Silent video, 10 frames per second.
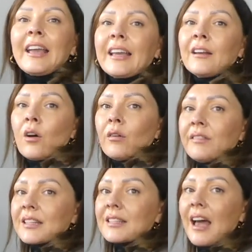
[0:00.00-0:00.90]
like an
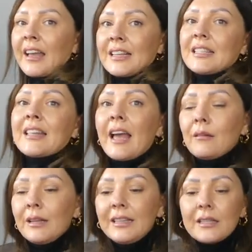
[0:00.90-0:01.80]
oversized
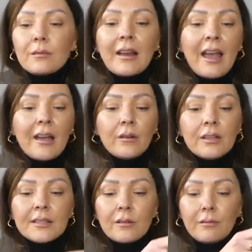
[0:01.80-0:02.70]
style with this one. I
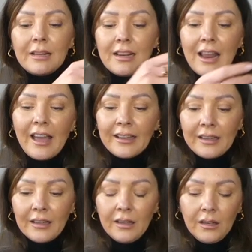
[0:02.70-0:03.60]
also really like
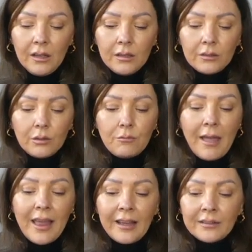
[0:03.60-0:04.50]
to
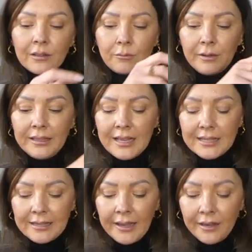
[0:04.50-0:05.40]
wear it with the
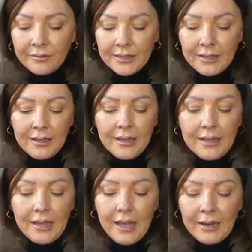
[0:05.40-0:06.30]
sleeves
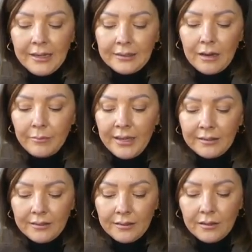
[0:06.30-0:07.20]
a little
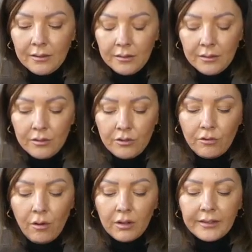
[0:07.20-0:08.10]
bit
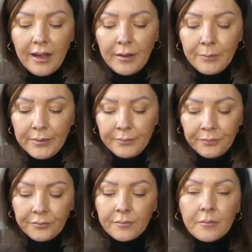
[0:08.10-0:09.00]
rolled up,
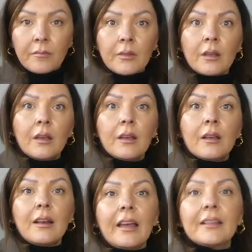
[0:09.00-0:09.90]

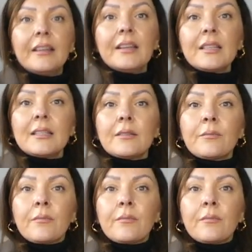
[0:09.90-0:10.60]
like this,